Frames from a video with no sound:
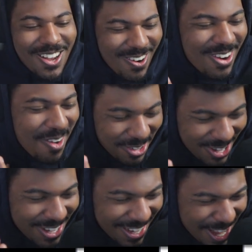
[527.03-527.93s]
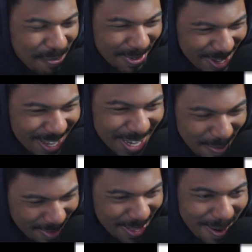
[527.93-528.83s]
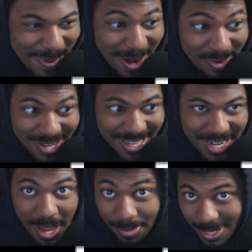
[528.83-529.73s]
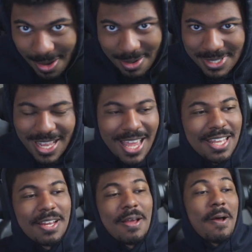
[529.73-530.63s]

Hold on, I'm cooking up. I'm cooking up a little bit. I'm cooking up. You know what I'm saying?